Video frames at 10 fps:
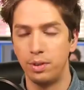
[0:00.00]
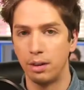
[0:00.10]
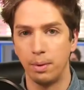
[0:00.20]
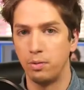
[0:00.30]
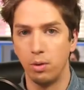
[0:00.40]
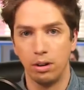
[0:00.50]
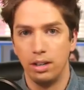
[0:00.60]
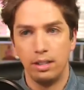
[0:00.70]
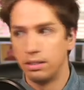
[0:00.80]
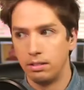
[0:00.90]
talked about before,
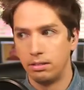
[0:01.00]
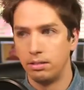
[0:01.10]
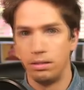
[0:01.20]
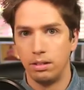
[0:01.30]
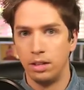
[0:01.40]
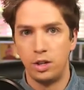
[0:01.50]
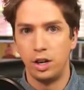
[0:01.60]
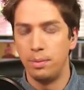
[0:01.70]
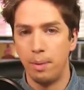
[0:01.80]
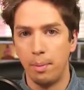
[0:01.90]

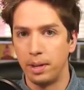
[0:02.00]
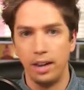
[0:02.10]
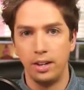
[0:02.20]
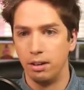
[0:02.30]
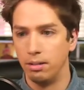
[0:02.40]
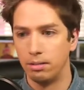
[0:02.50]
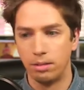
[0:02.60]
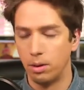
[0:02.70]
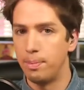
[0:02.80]
legitimate publication, great